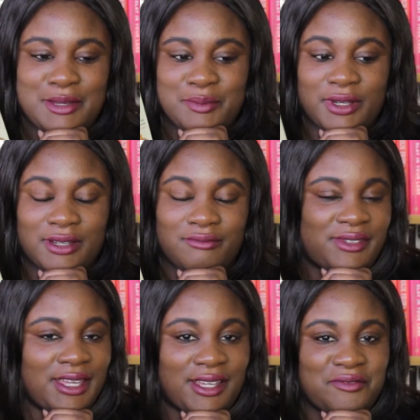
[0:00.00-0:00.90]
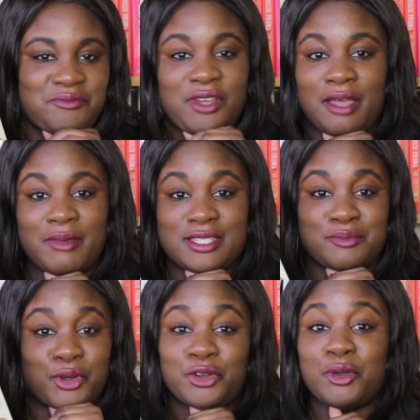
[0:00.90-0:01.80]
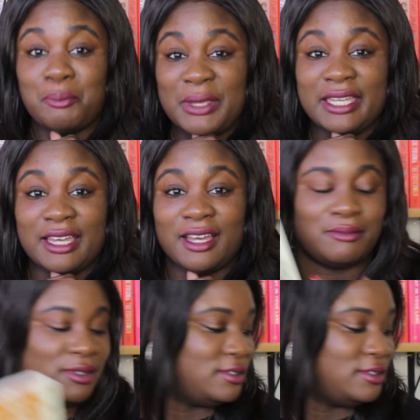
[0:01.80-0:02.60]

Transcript: But yeah. Amazing book, pick it up,